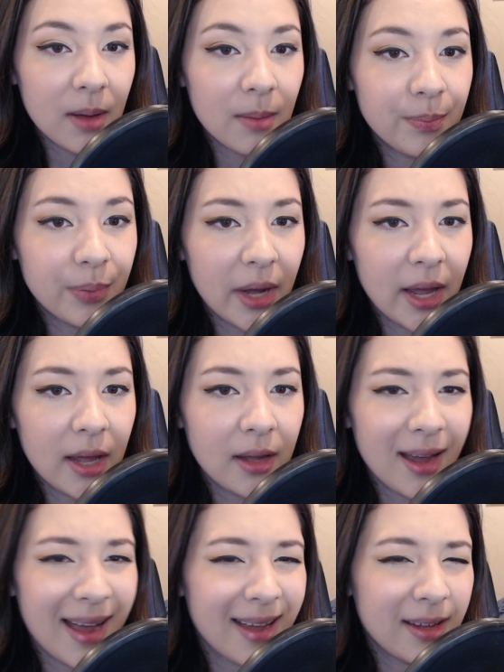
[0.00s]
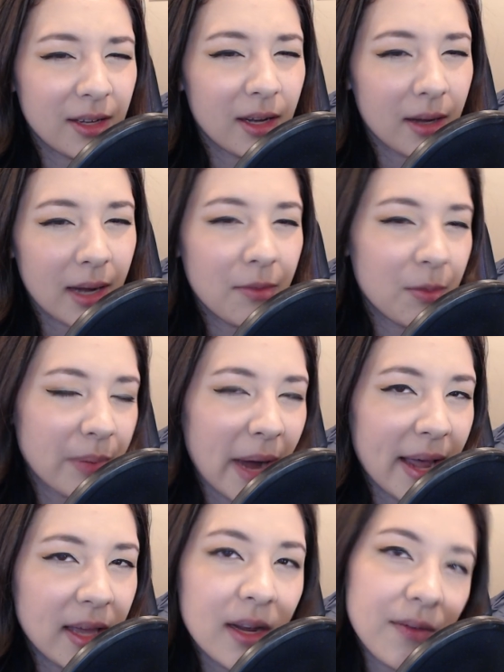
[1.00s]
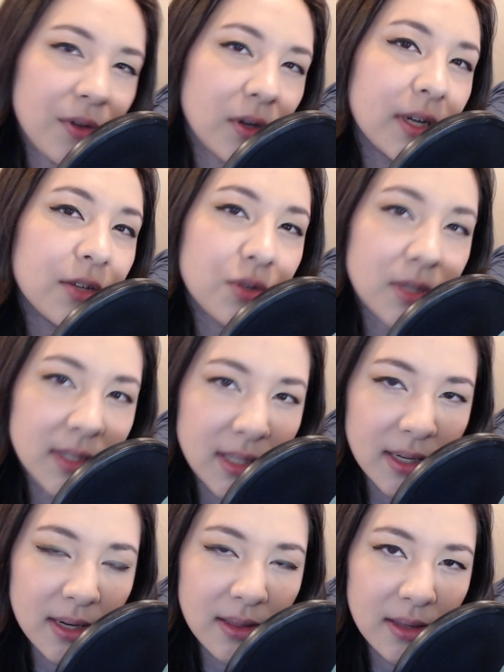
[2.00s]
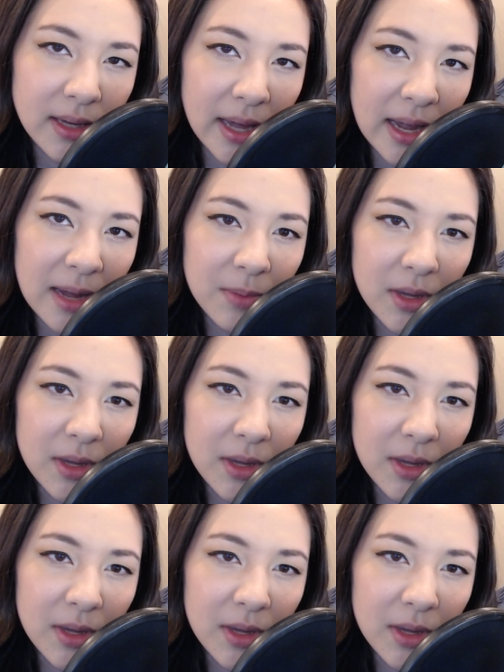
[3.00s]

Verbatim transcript: but I I would buy it if you're interested in the game.